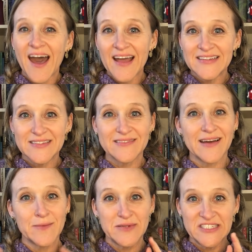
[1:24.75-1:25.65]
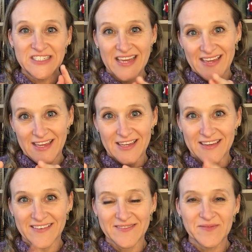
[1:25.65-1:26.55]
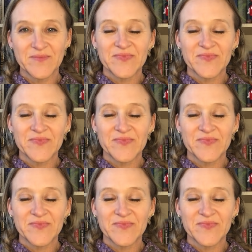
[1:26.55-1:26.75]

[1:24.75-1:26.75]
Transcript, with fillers: I do appreciate you.